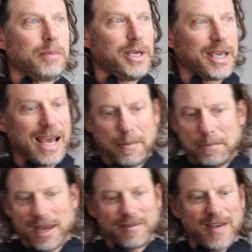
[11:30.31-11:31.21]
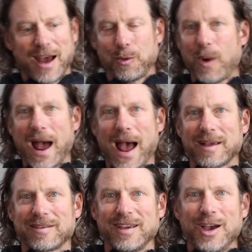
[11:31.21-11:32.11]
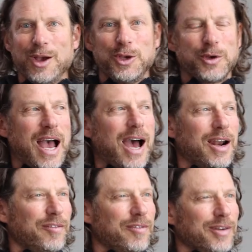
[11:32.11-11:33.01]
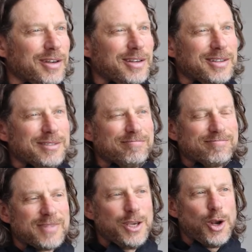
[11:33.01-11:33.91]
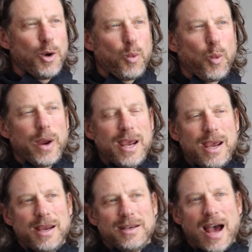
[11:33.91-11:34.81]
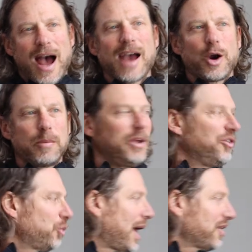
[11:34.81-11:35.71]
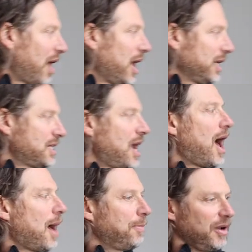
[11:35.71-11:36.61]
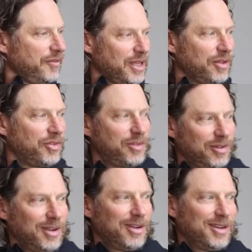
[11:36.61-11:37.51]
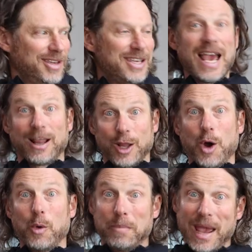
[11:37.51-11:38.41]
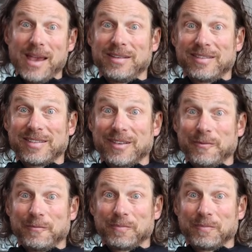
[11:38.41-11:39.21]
You get a big vat of wax, you kind of, you know, we dye our beeswax on top of this yellow base.